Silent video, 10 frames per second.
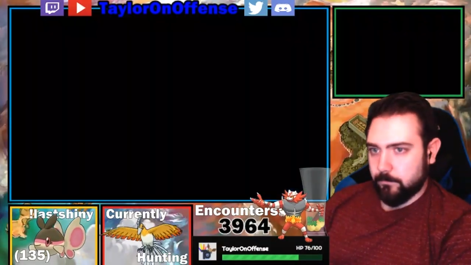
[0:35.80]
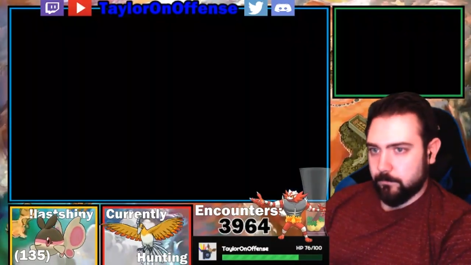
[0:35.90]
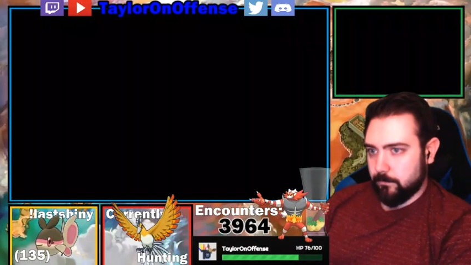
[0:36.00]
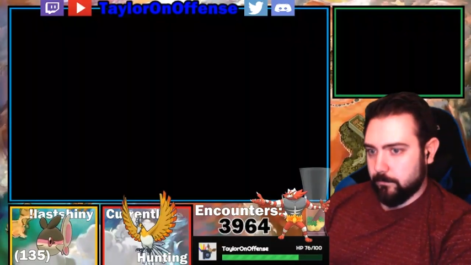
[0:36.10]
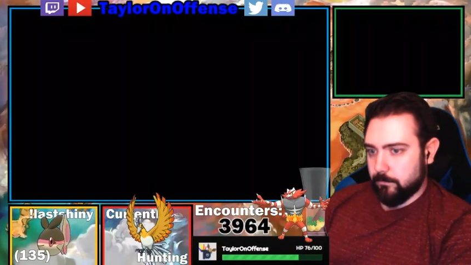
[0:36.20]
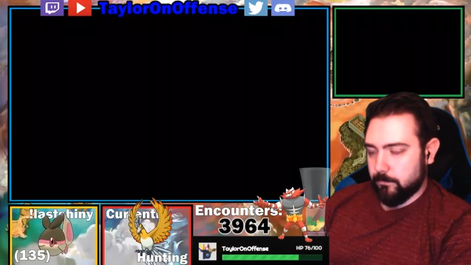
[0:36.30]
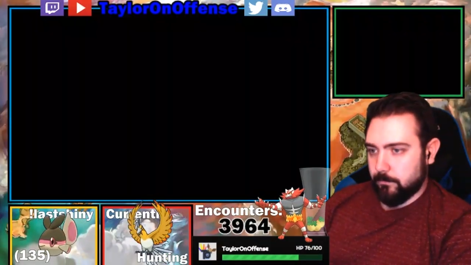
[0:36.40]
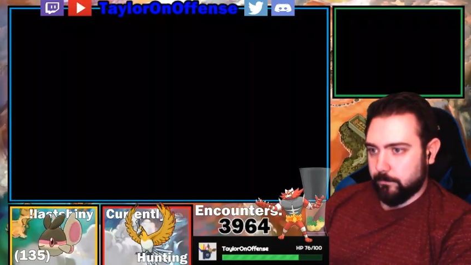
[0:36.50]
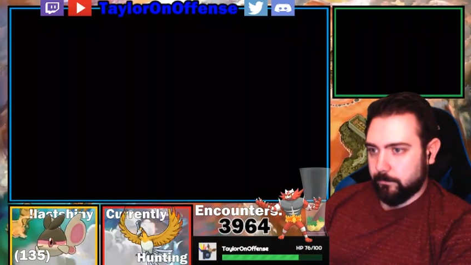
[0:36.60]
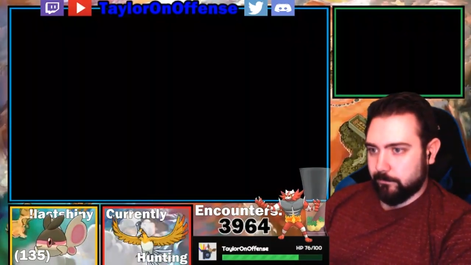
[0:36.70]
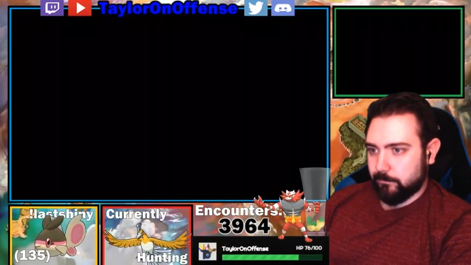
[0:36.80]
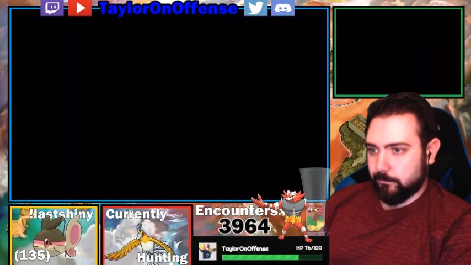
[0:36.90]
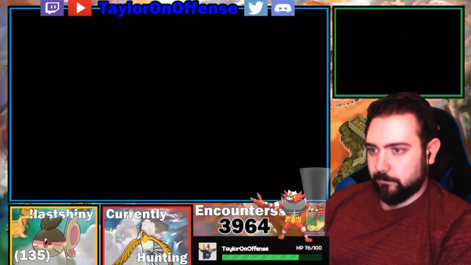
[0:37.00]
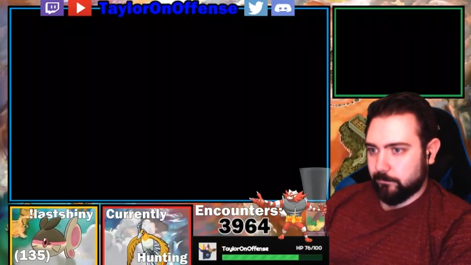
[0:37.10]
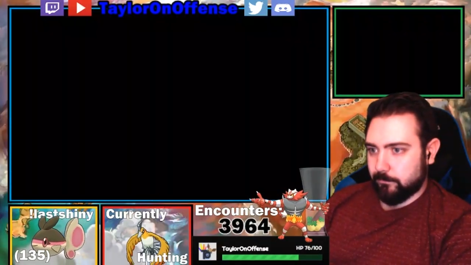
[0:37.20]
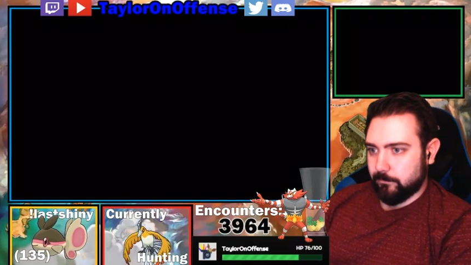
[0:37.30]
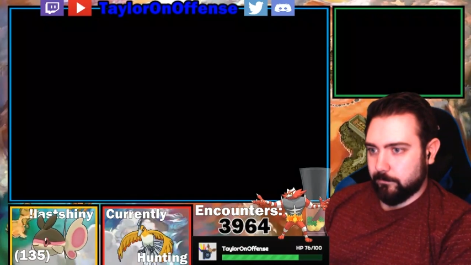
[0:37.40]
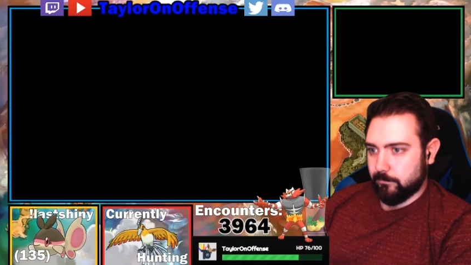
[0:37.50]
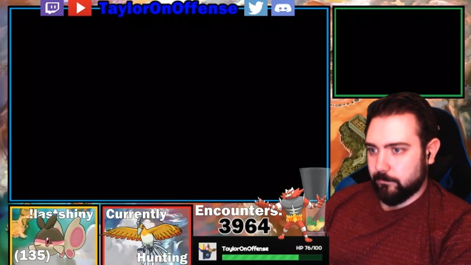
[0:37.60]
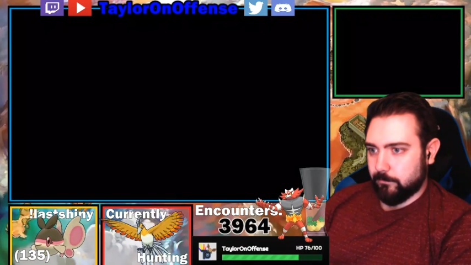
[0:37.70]

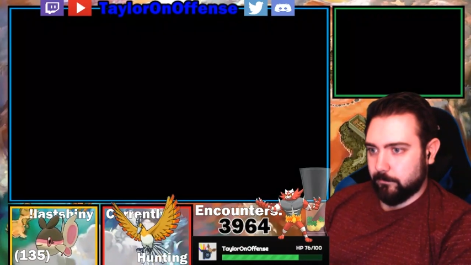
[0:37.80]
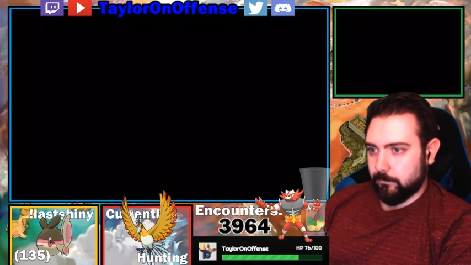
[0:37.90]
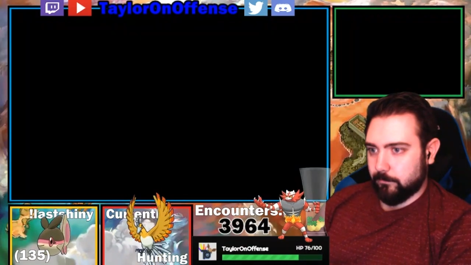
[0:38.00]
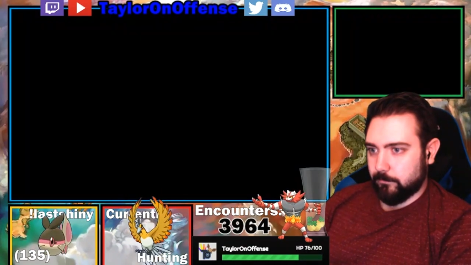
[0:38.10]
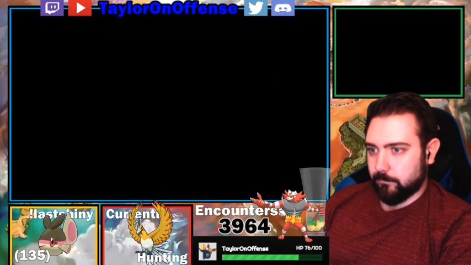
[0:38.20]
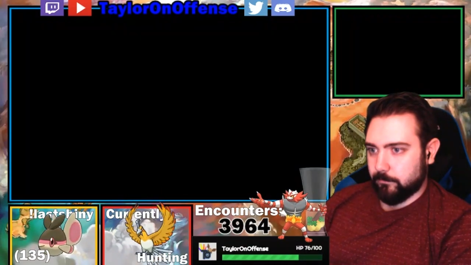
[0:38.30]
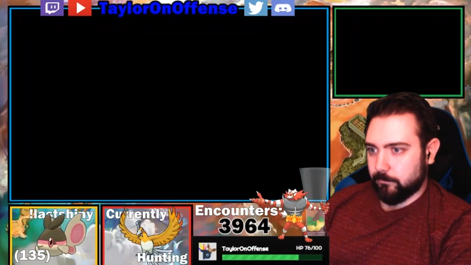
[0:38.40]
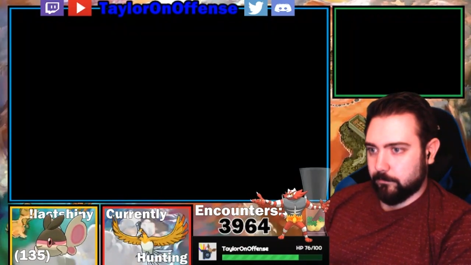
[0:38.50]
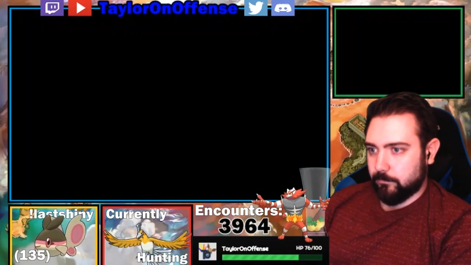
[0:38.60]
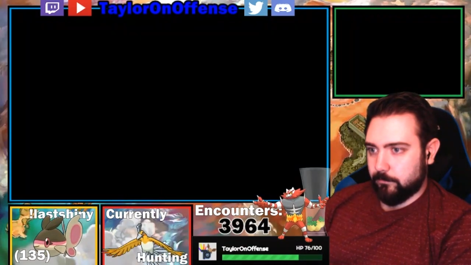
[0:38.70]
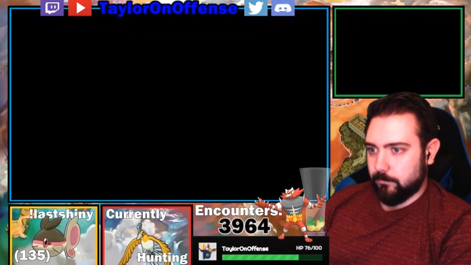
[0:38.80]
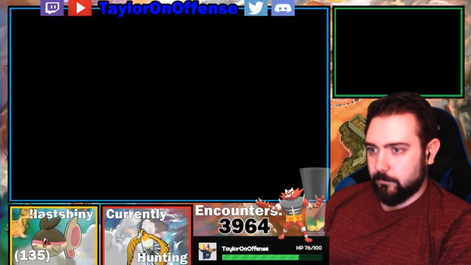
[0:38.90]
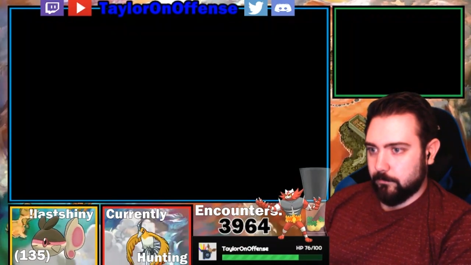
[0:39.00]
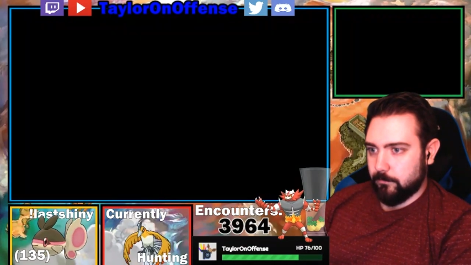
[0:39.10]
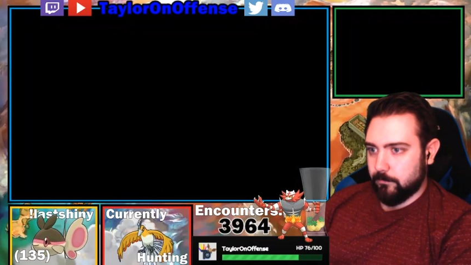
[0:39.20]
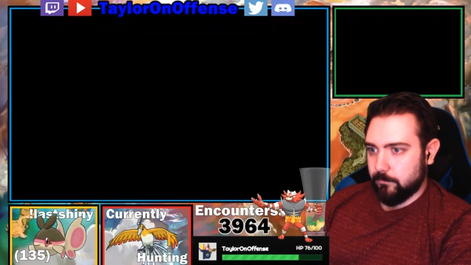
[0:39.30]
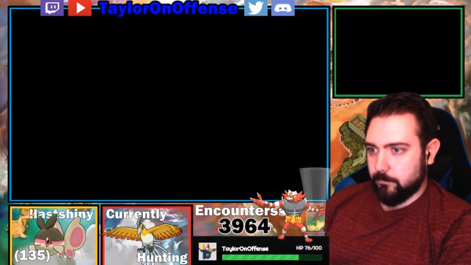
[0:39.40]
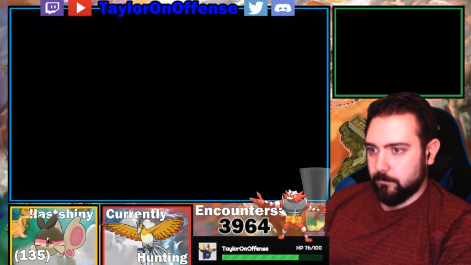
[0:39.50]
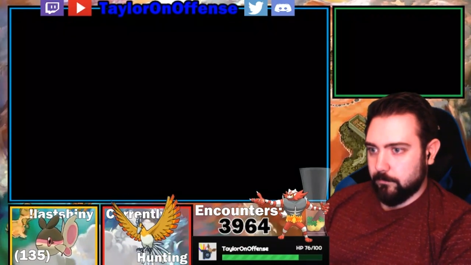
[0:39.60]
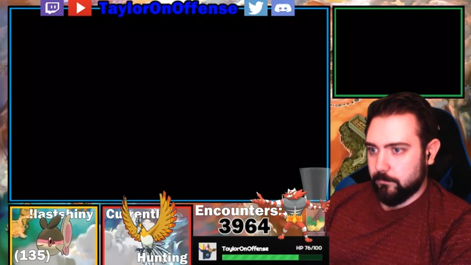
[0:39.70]

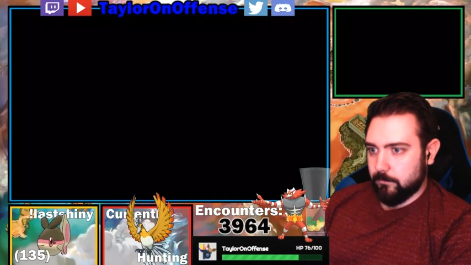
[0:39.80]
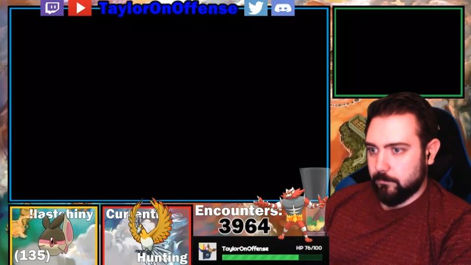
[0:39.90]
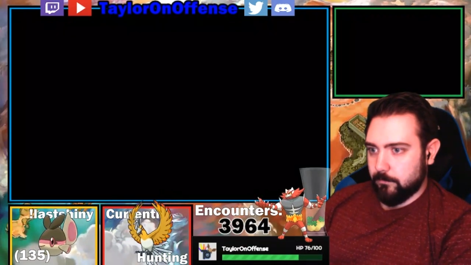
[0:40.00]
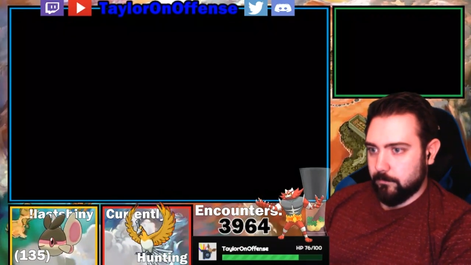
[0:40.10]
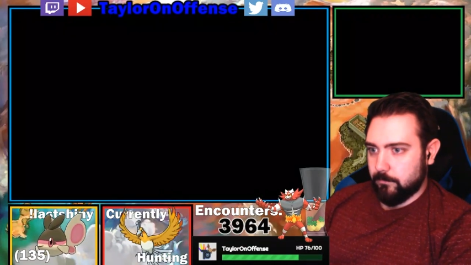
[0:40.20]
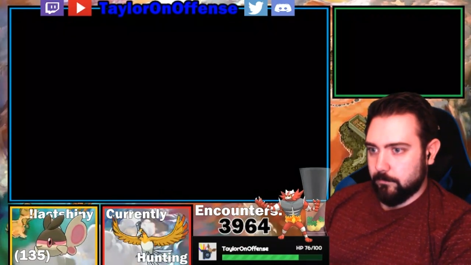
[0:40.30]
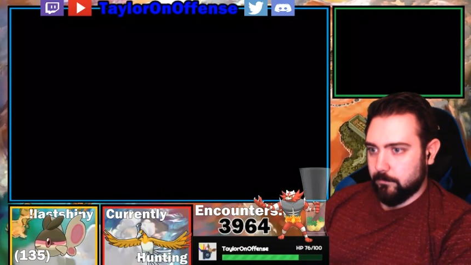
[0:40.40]
(silence)